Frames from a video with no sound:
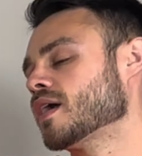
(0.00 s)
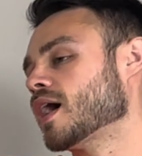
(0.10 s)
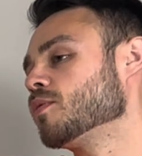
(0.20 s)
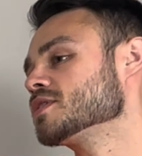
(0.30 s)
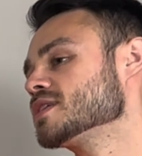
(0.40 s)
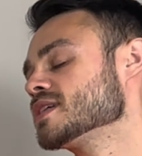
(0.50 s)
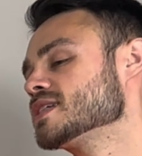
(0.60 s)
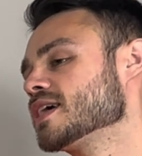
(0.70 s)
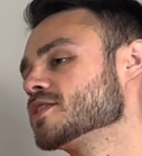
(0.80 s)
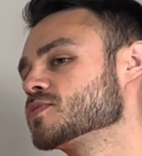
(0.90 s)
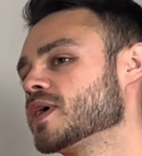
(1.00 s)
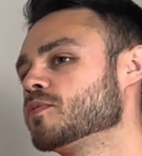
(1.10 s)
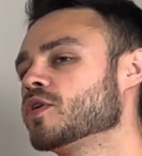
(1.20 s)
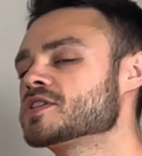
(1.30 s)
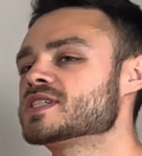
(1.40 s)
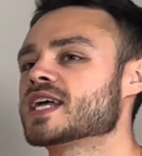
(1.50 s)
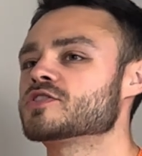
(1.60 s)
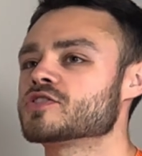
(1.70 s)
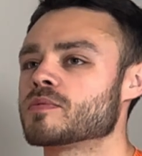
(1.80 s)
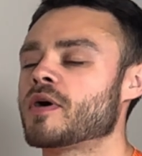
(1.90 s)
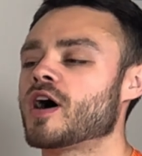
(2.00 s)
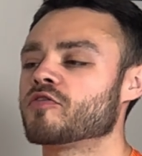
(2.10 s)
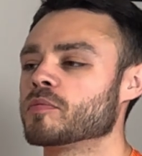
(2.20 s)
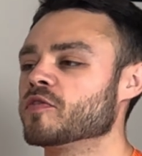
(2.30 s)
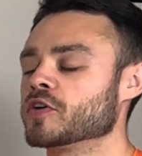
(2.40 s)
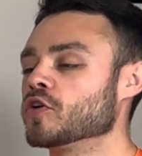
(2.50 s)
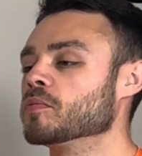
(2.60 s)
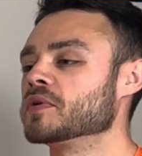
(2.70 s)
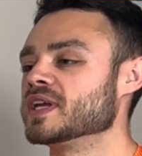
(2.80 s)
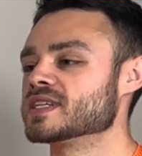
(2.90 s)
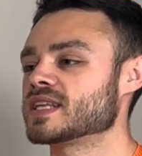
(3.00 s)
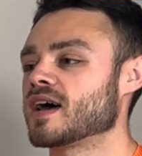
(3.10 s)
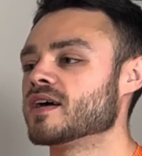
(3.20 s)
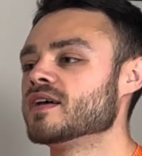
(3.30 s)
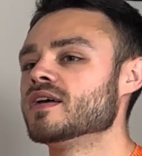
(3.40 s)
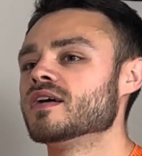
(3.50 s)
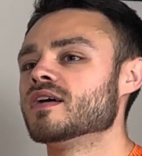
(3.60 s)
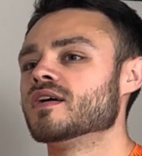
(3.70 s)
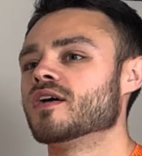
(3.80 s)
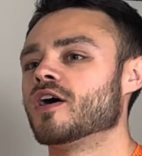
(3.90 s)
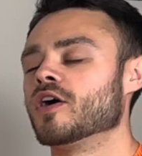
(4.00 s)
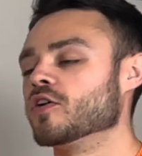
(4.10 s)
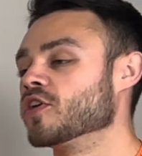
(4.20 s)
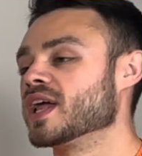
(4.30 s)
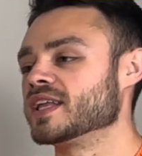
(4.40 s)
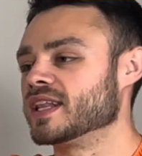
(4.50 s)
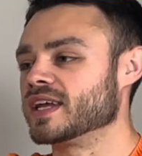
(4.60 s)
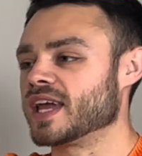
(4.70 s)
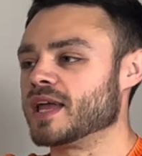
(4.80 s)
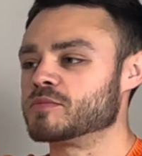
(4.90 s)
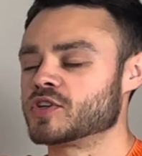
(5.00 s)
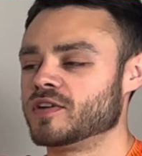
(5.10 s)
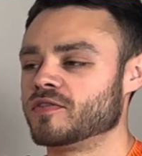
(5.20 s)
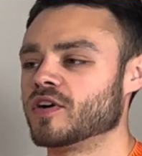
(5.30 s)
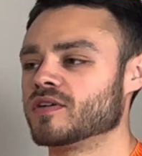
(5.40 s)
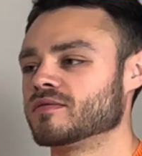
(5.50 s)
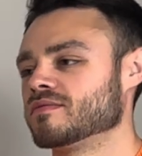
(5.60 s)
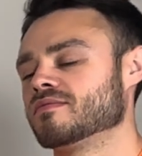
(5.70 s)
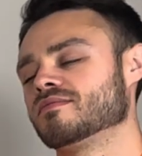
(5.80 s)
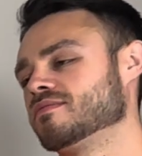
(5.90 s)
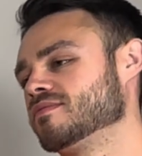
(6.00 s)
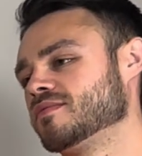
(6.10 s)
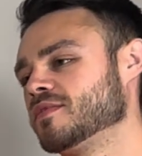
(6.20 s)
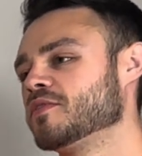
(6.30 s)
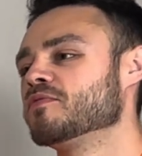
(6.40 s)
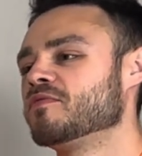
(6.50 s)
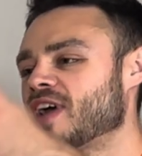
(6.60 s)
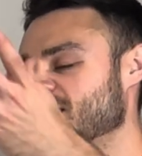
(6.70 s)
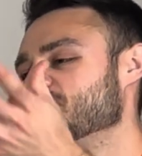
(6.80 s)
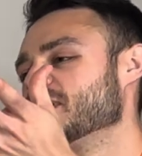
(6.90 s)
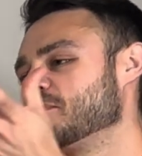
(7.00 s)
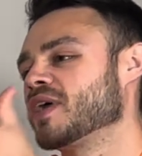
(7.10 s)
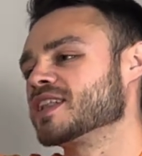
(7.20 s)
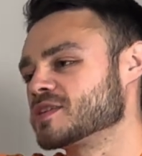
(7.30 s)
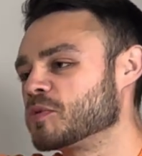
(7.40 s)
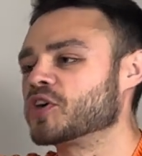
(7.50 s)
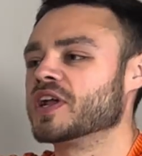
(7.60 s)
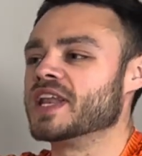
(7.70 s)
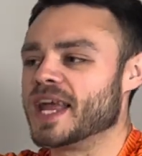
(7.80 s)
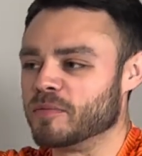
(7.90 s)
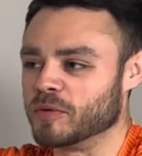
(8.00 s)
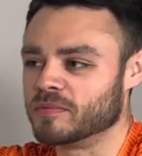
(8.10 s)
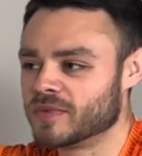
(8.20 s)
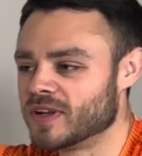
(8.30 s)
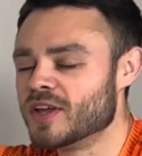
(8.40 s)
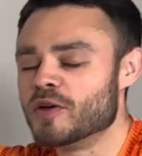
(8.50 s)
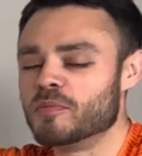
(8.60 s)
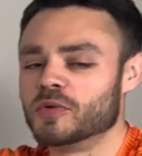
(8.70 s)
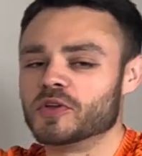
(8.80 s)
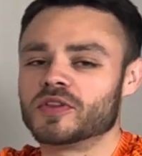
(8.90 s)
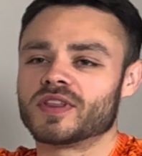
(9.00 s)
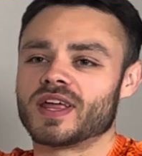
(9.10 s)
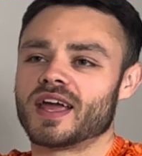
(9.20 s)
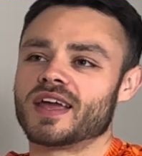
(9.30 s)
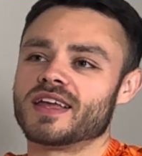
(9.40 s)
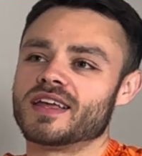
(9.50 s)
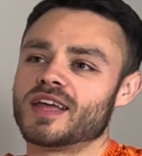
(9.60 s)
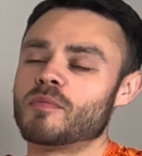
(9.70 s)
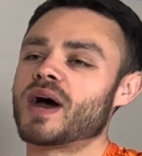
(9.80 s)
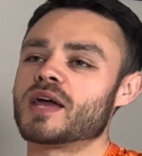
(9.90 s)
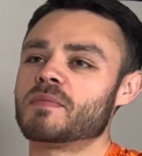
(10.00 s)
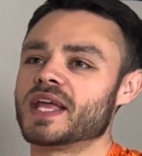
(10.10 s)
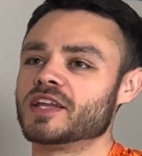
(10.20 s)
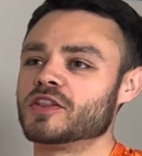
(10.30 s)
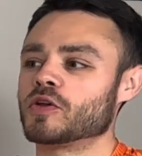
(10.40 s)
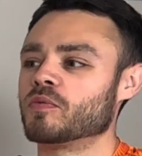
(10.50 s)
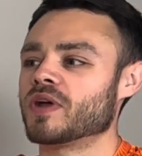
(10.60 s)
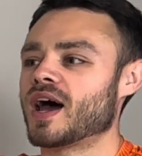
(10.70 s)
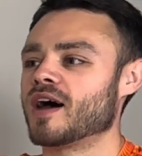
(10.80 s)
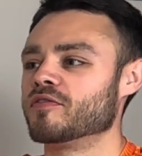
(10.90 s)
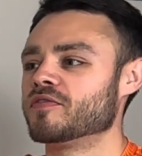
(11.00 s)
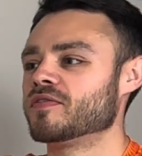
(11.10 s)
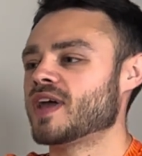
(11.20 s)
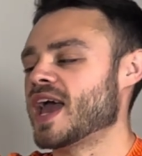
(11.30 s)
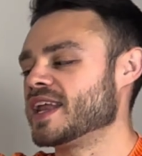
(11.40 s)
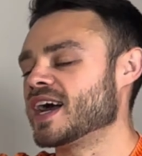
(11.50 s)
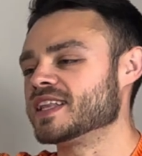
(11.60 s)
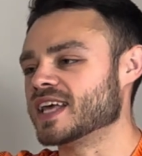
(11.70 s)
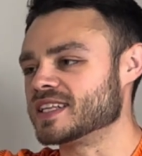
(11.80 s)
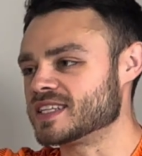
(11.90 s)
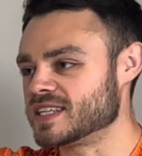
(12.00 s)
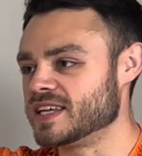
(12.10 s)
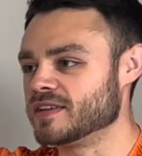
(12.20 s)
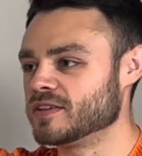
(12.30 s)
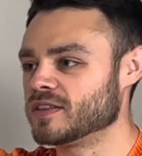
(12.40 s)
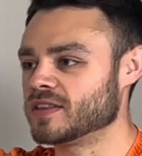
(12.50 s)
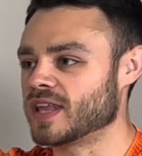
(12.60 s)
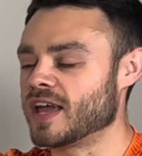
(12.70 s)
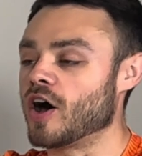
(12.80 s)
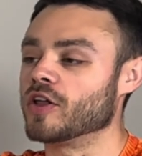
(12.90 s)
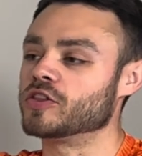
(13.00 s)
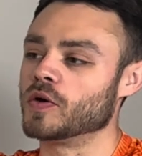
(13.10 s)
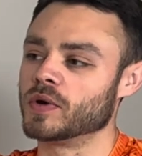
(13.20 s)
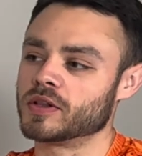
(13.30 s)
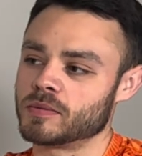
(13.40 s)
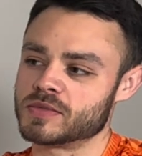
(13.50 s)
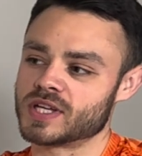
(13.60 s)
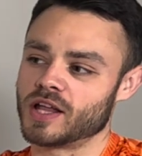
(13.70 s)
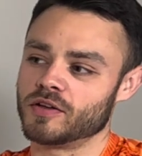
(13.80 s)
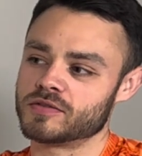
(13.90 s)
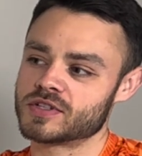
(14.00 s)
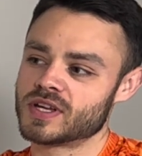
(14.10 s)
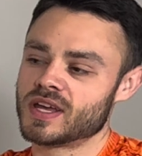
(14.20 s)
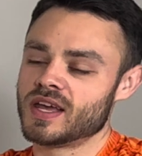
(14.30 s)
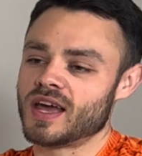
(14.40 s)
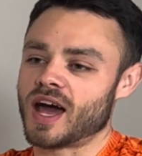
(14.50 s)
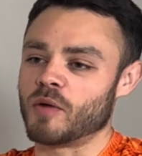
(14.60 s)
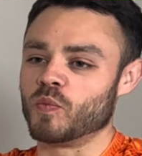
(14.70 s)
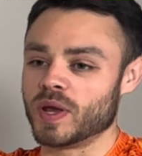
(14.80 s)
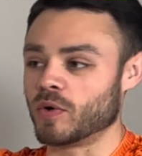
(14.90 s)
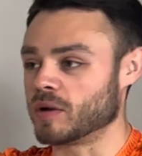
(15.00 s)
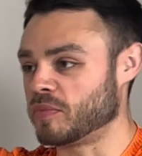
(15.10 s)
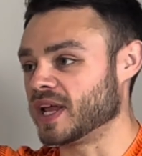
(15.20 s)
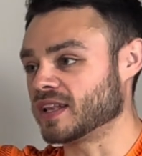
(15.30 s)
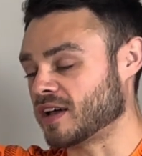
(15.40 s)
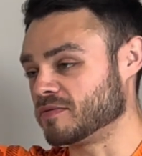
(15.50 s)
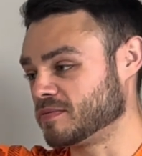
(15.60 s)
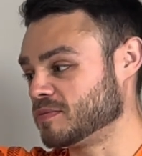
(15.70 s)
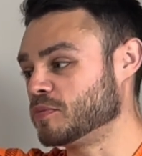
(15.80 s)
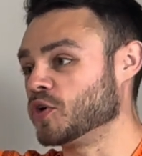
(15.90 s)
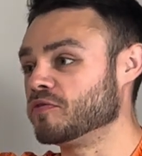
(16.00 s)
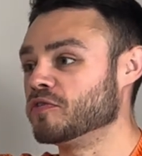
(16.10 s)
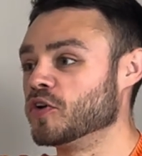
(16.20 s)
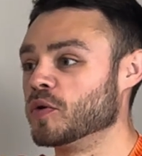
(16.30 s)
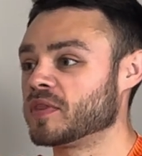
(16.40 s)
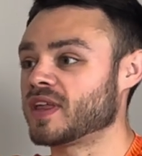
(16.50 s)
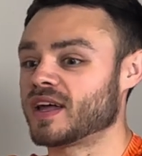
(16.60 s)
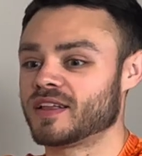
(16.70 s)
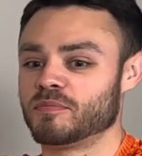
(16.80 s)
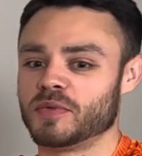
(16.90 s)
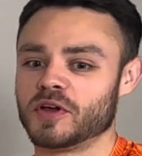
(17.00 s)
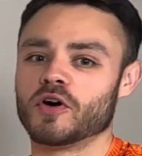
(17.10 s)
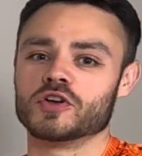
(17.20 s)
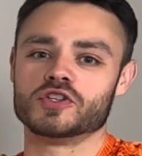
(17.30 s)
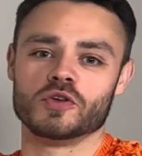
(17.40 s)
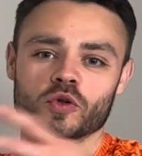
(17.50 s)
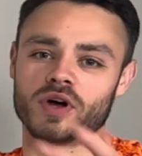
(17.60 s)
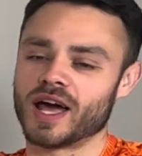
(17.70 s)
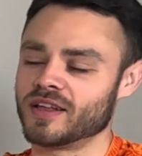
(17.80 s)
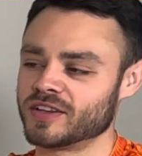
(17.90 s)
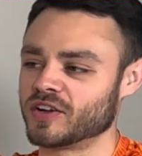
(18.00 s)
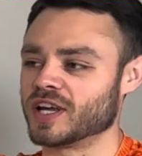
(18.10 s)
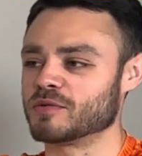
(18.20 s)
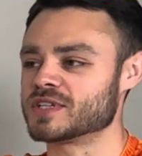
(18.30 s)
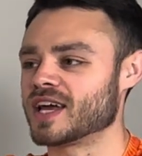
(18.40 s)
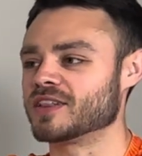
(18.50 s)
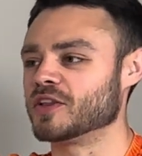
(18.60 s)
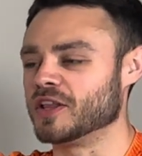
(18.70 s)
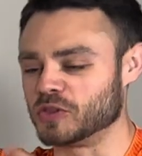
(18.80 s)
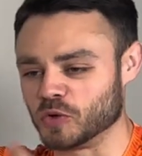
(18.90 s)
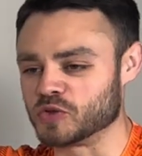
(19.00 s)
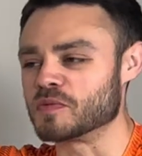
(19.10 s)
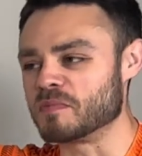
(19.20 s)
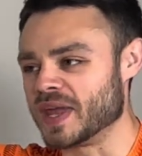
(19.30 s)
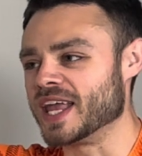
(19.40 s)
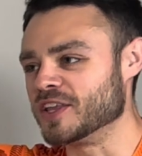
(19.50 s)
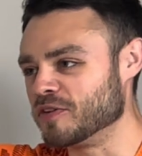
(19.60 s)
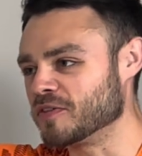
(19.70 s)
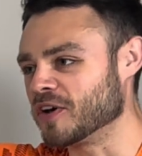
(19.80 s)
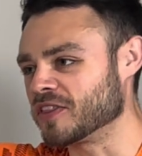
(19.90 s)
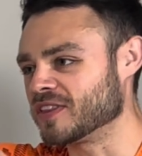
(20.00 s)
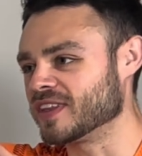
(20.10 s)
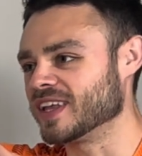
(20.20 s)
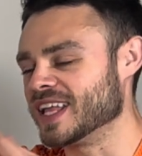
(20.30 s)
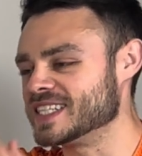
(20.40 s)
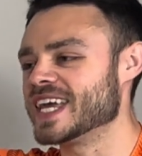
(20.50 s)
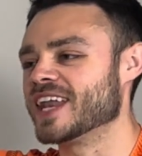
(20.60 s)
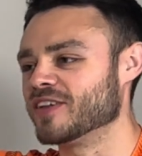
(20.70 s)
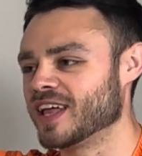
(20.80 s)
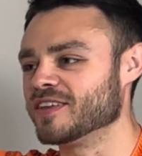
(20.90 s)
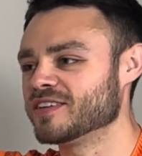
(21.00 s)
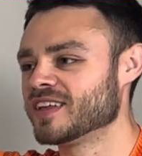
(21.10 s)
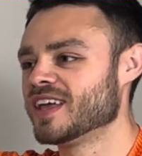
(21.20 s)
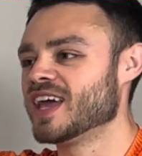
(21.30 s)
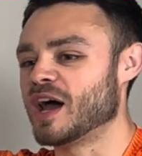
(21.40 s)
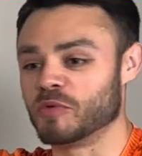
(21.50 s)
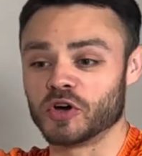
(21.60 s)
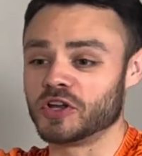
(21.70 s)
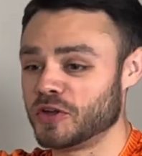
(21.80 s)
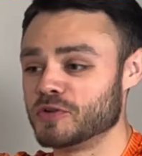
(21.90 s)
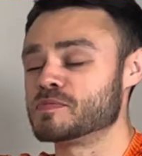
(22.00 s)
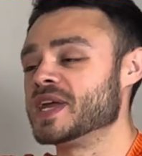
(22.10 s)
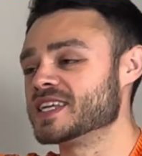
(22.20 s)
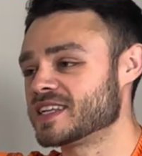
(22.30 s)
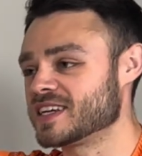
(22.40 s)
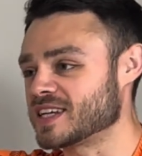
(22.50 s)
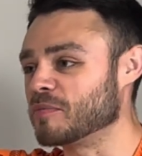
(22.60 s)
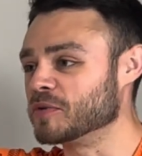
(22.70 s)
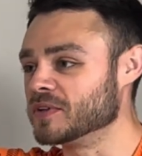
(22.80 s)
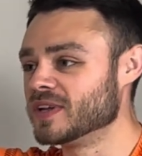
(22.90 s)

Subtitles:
I wanted to say as well, what sets us apart from other companies that are already in the game. So you've got very big brands, I'm not going to name them, but they, in my opinion, don't have any identity. They aren't doing it themselves. And we want to bring that point forward, that because you look healthy on the outside, it doesn't mean you've got the internal health. And we're going to use me as an example.